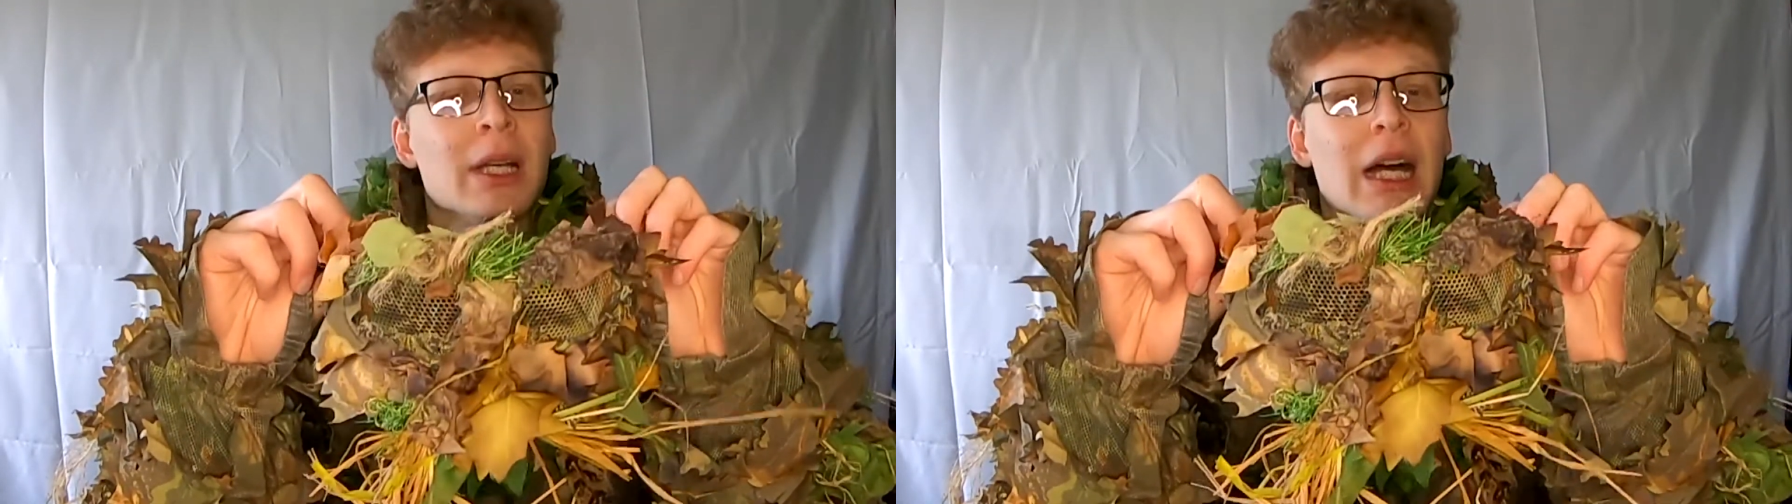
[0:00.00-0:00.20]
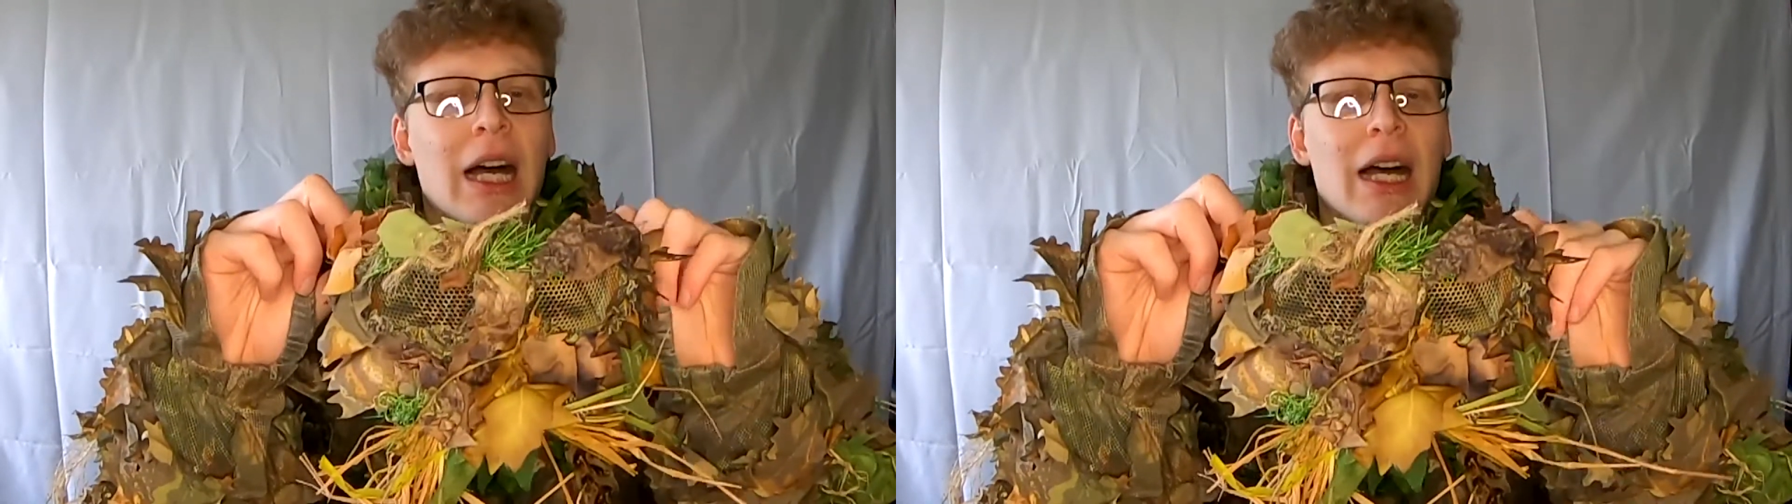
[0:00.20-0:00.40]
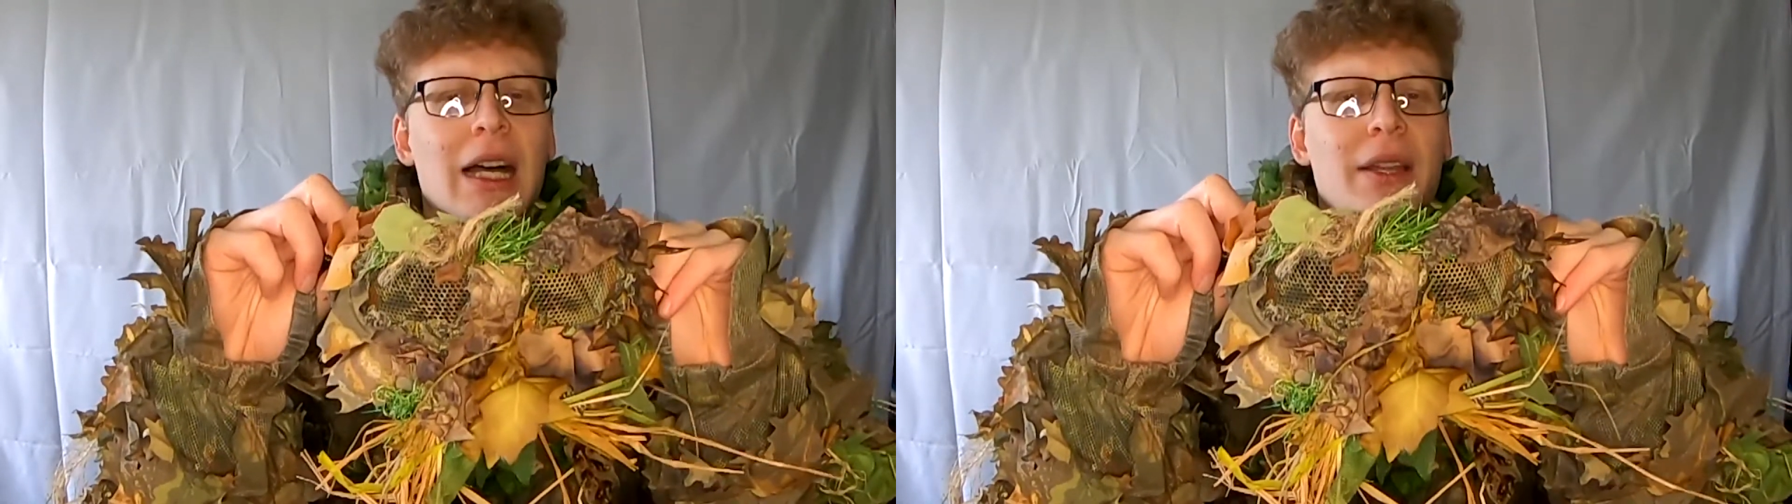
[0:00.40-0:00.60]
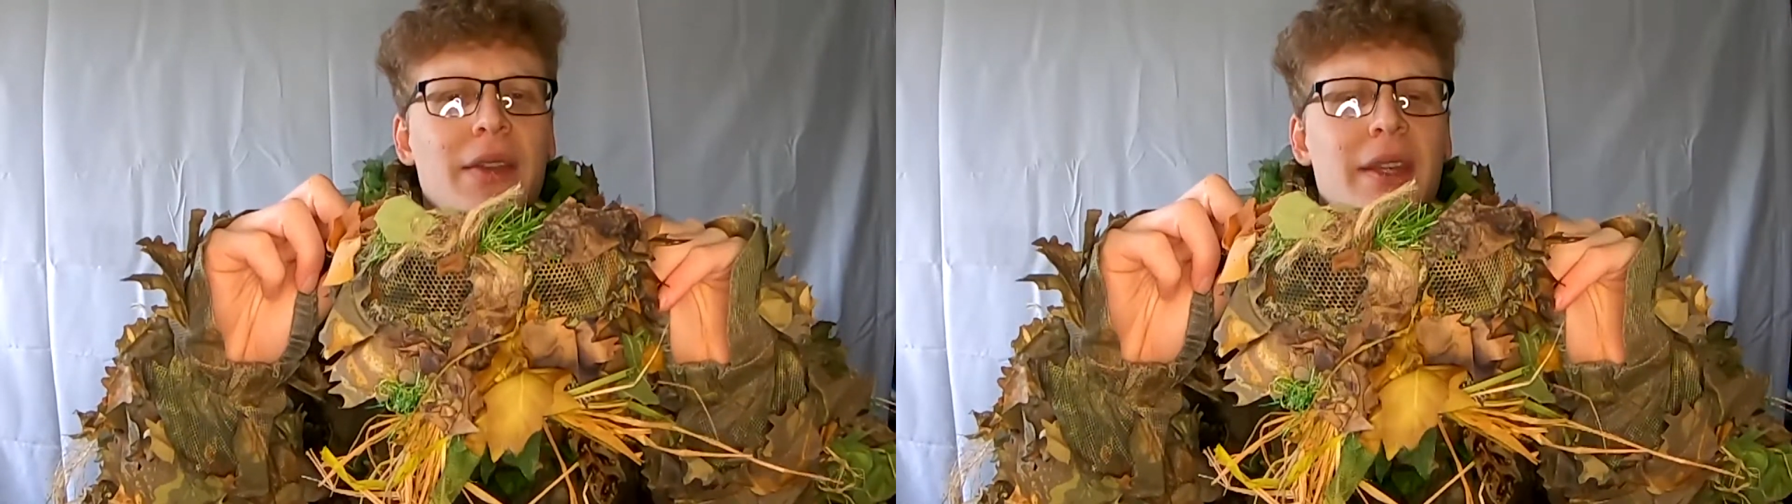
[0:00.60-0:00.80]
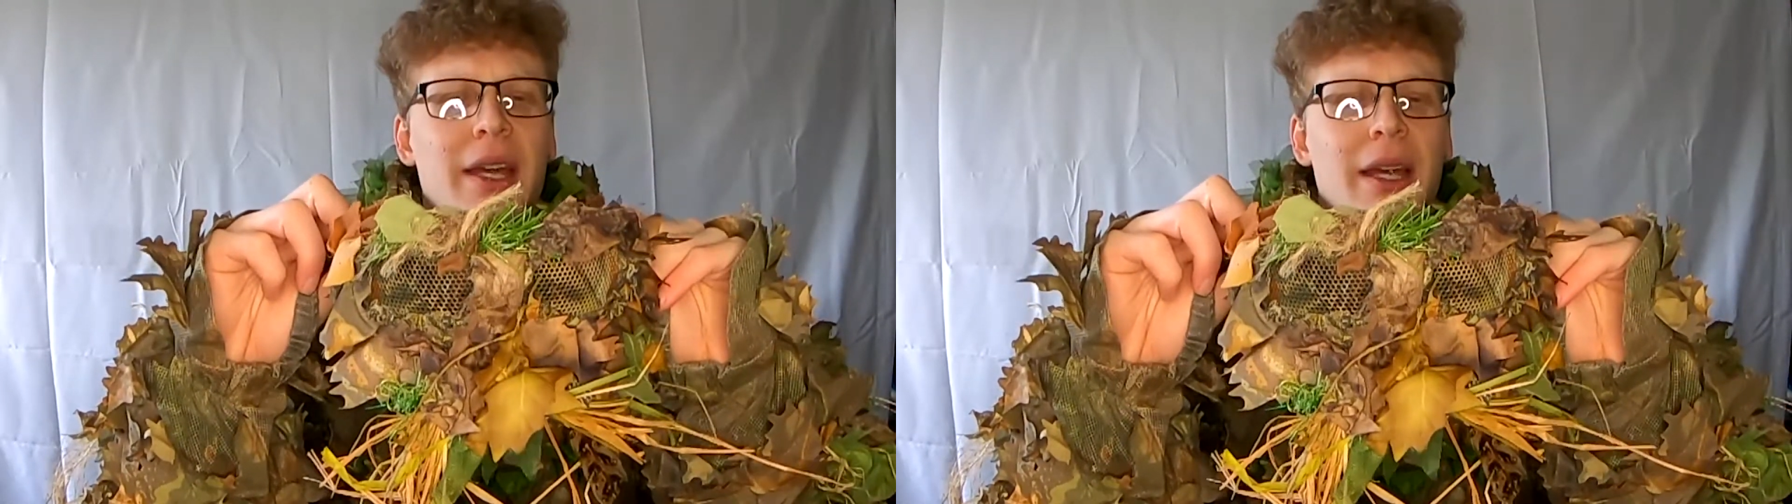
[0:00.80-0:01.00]

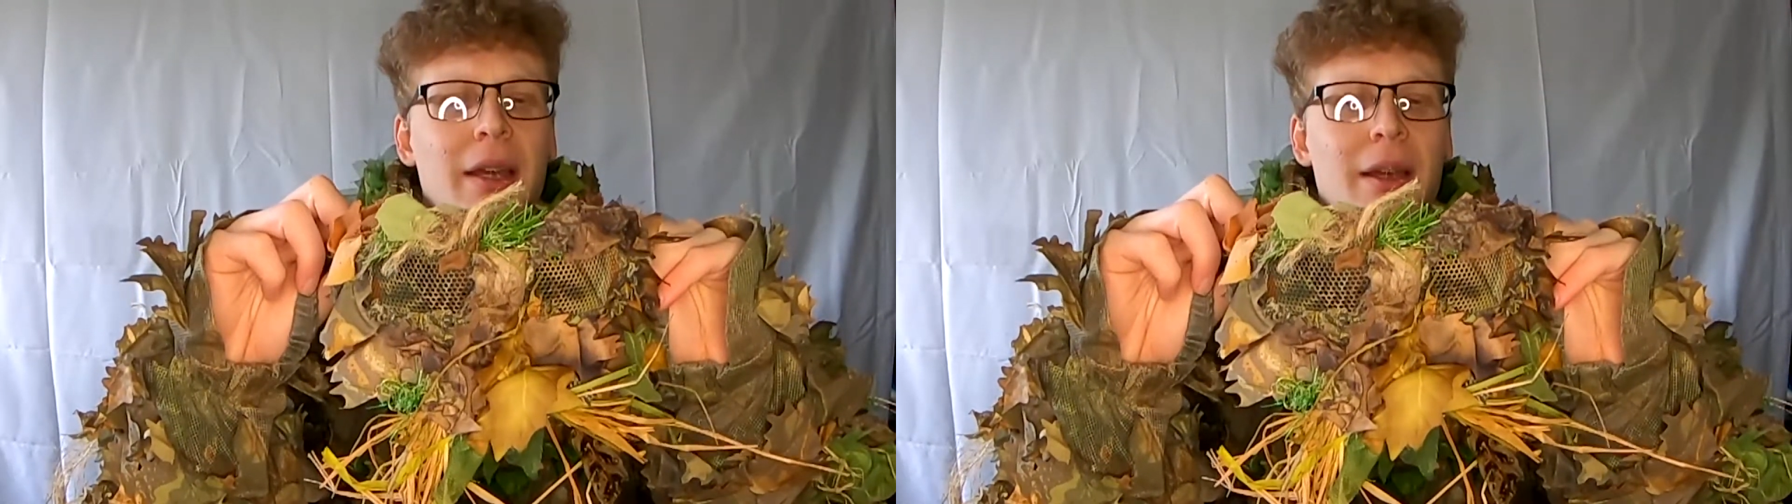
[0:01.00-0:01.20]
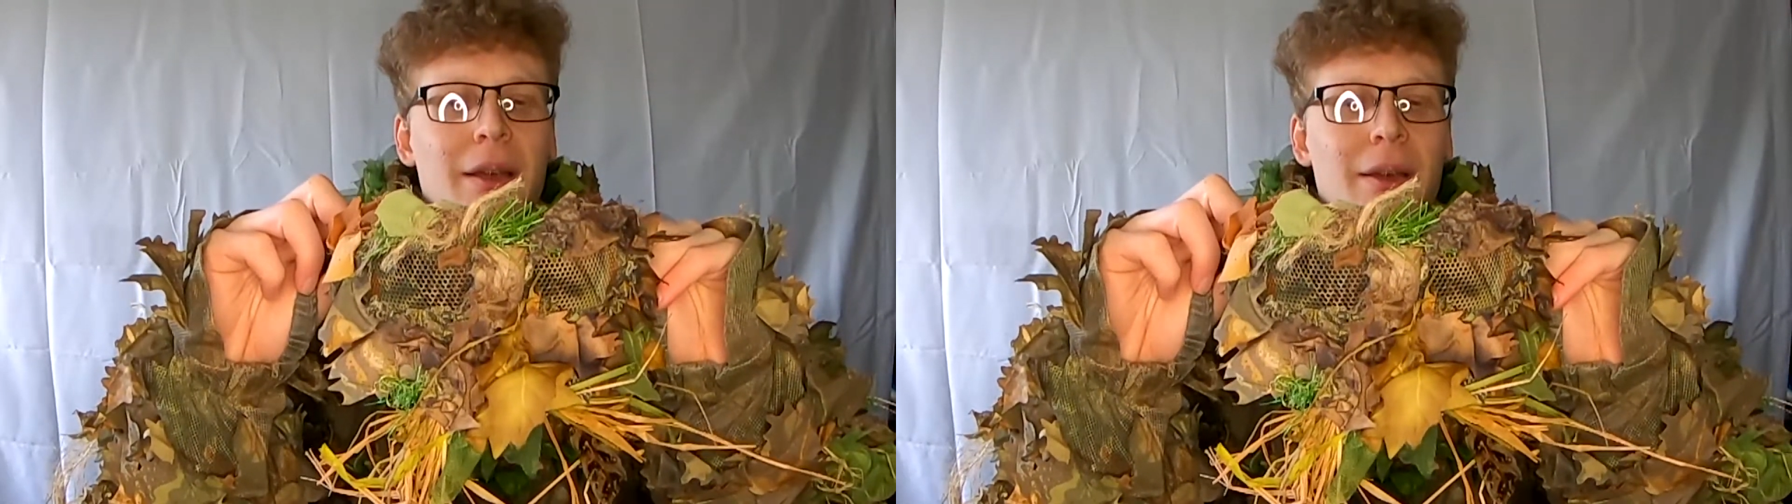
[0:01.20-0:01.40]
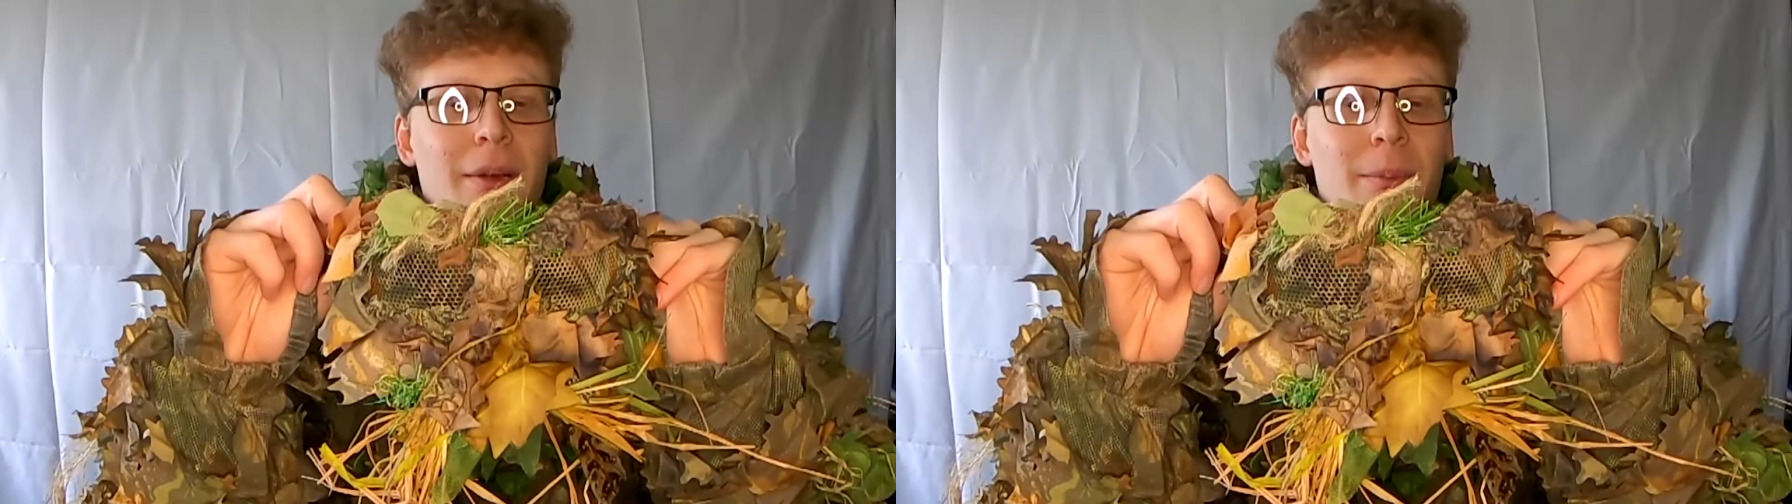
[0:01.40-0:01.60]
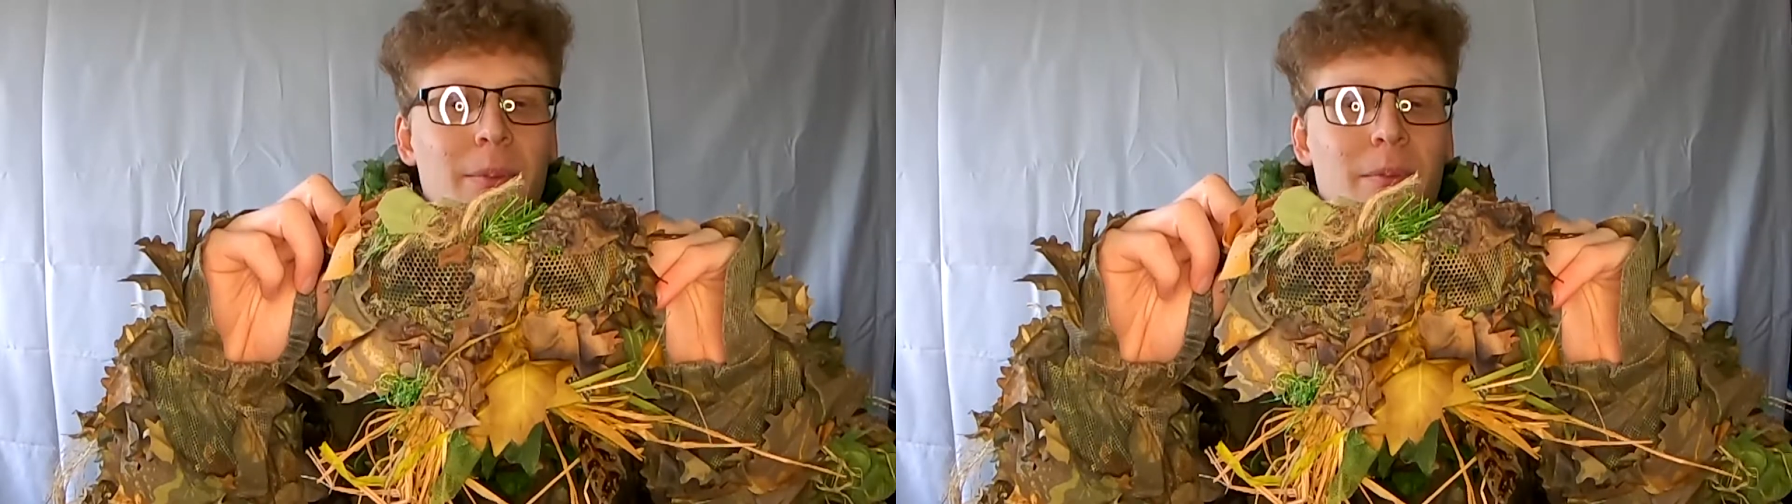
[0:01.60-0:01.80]
and the